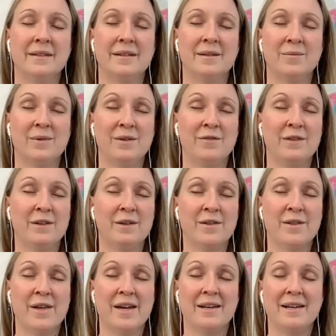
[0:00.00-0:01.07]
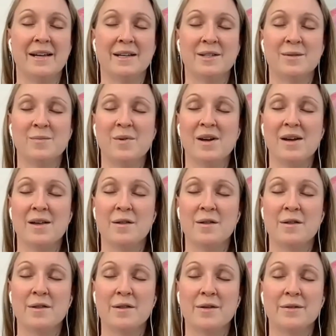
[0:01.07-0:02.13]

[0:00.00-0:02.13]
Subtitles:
And then we feel that next breath.